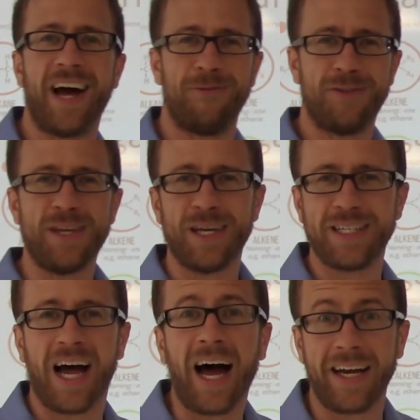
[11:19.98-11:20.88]
of the
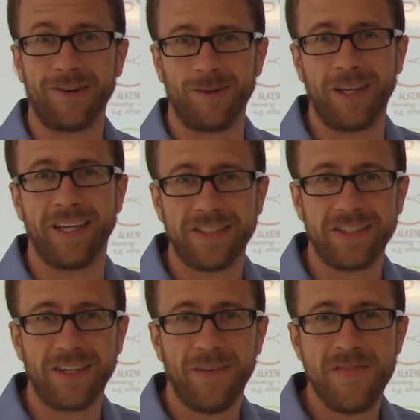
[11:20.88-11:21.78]
entire
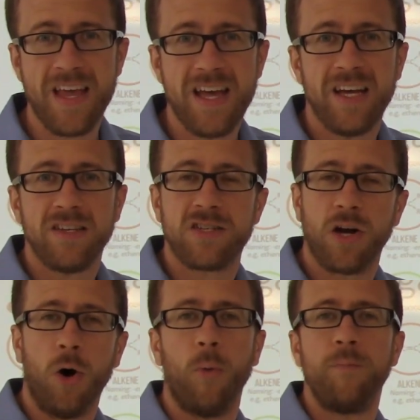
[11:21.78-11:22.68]
list.
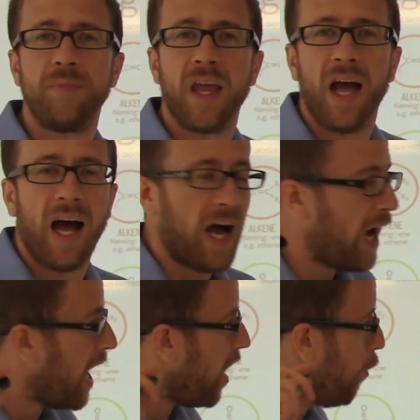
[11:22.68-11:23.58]
So
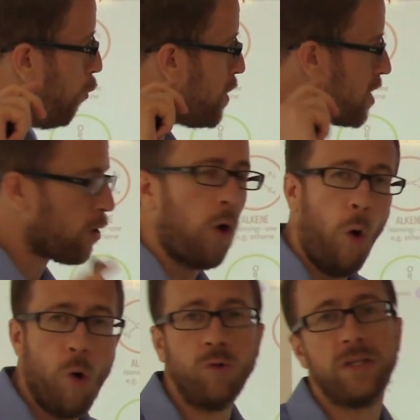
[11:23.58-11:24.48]
we are
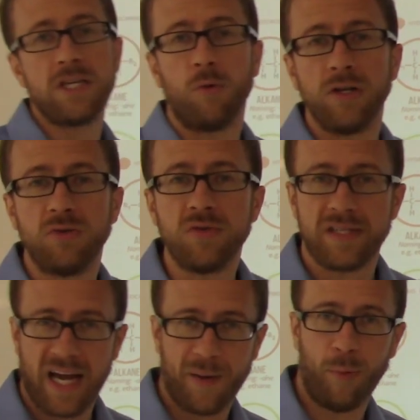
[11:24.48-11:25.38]
only going to
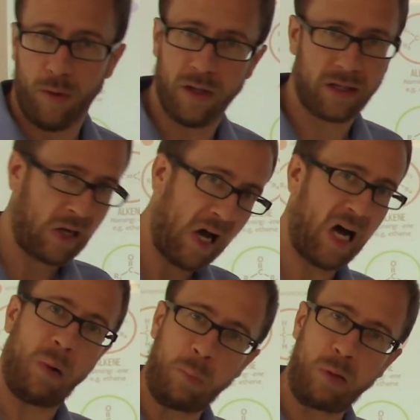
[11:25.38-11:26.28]
sample a
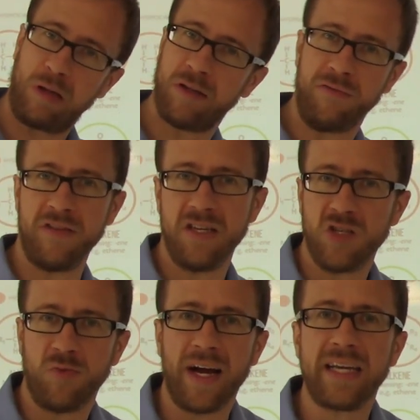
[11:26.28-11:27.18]
couple of
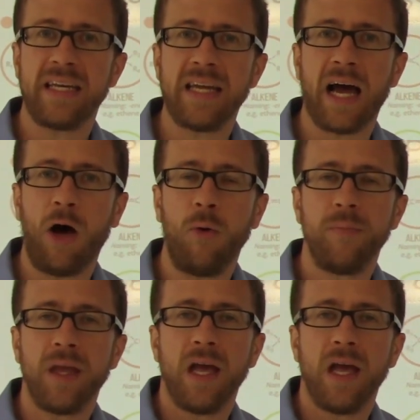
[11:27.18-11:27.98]
these right now.